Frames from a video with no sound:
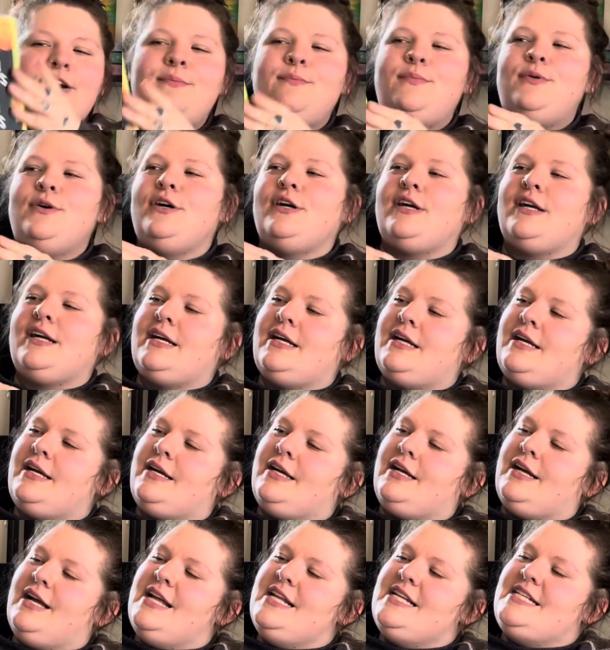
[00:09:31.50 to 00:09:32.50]

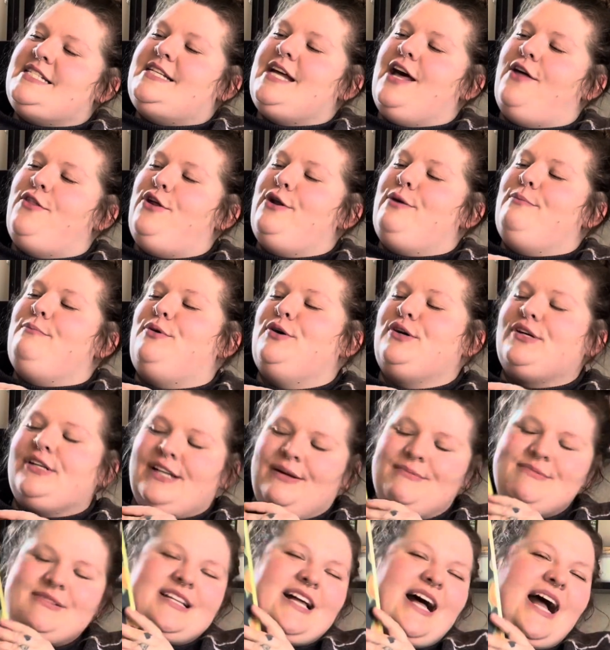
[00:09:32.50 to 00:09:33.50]

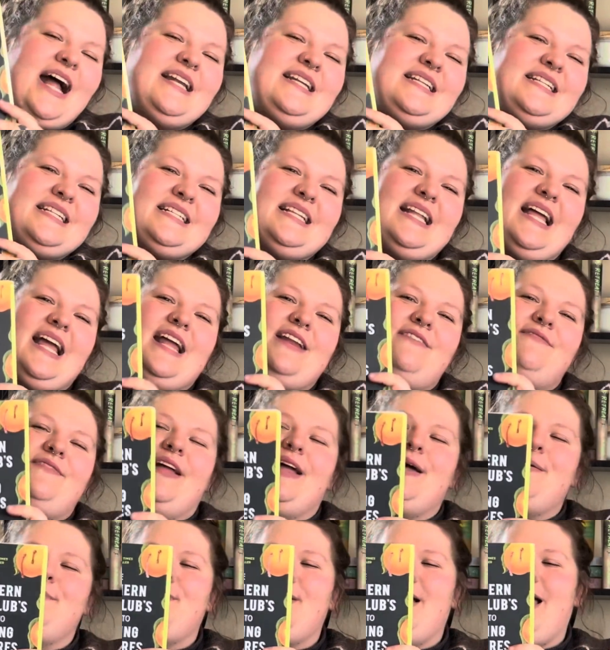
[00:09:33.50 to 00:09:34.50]
Bookup's Guide to Slaying
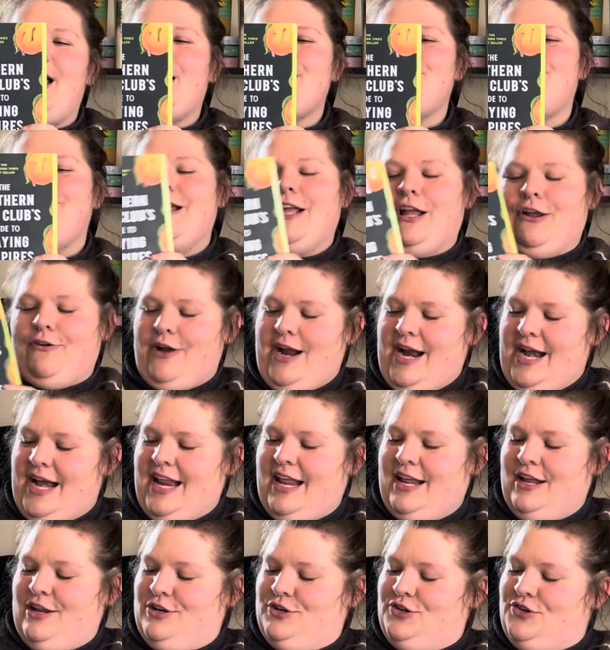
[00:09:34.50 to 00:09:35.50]
Vampires by Grady
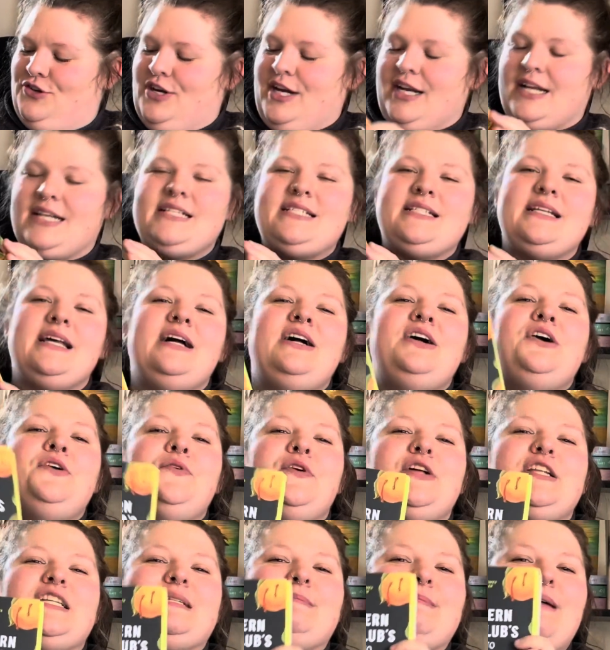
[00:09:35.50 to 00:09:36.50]
Hendrix.
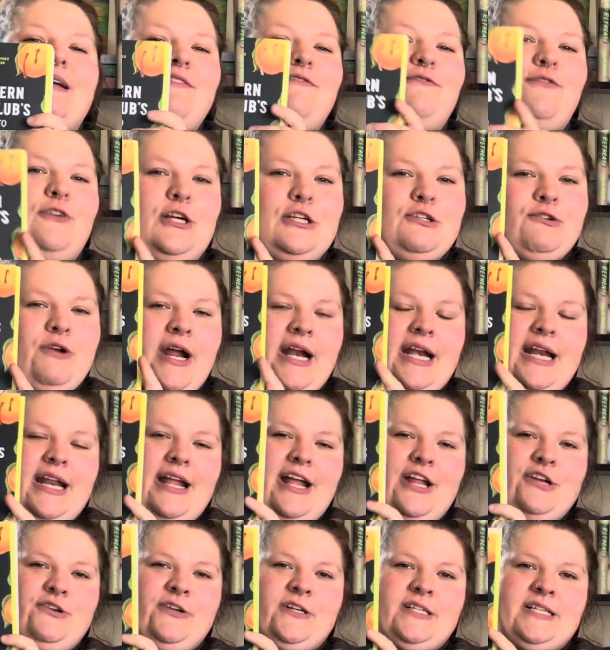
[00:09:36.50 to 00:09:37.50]
This is my first Grady
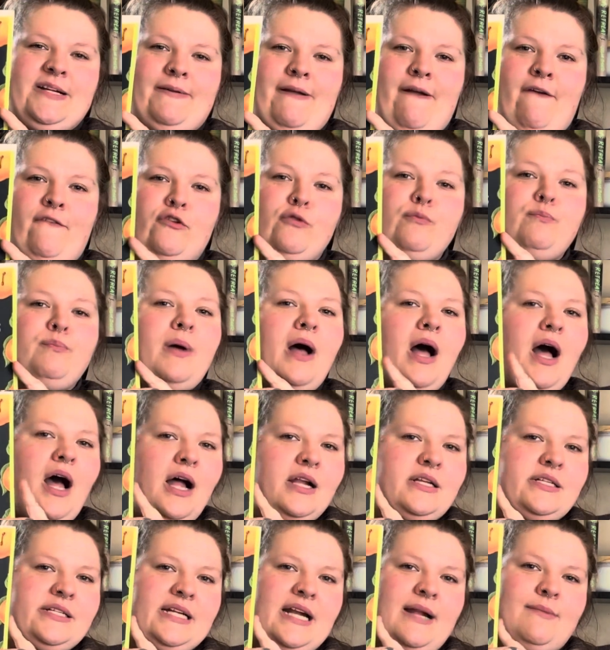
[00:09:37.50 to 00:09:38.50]
Hendrix I've ever
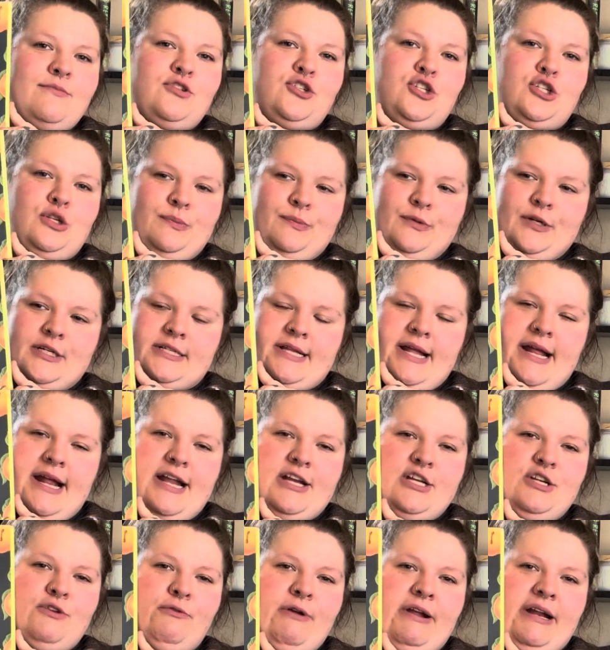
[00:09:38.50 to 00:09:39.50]
bought, and I'm super
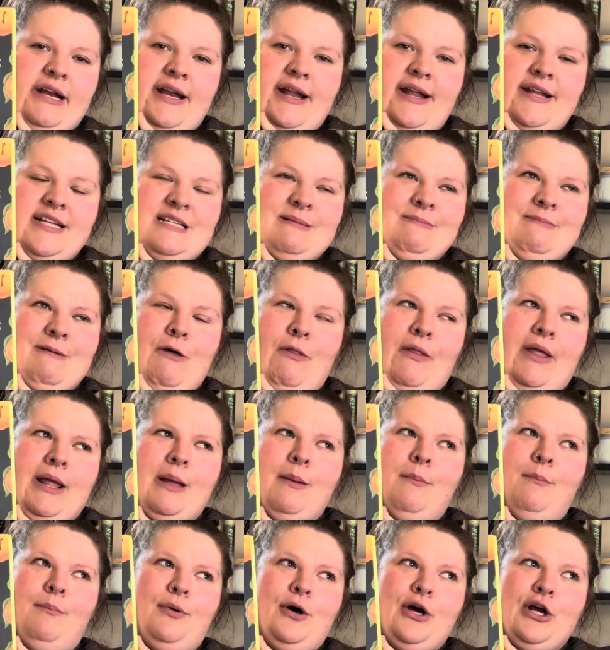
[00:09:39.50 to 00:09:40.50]
excited to read it. It's about like a
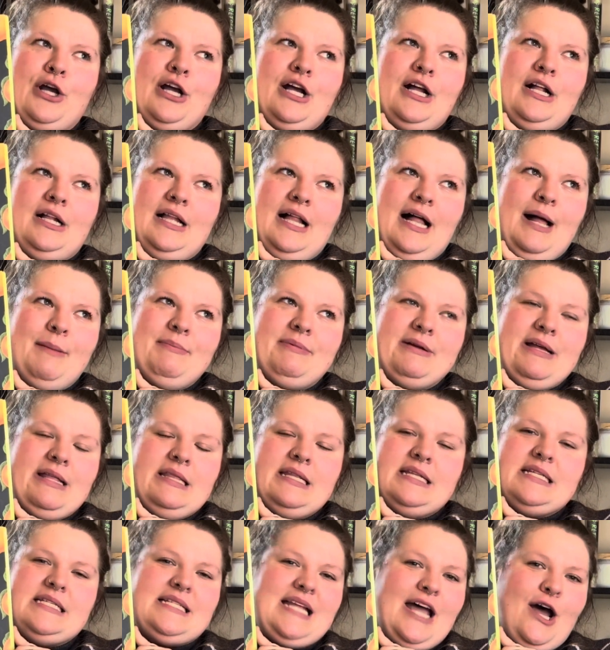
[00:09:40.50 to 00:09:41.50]
book club in
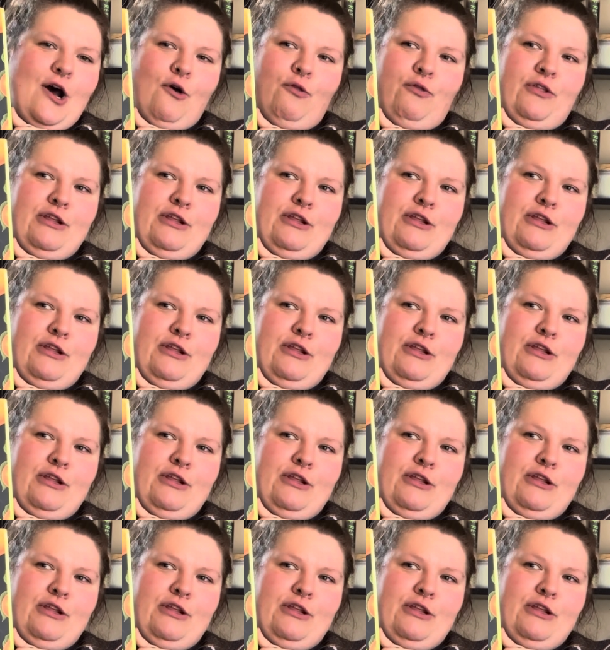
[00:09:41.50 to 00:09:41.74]
the South.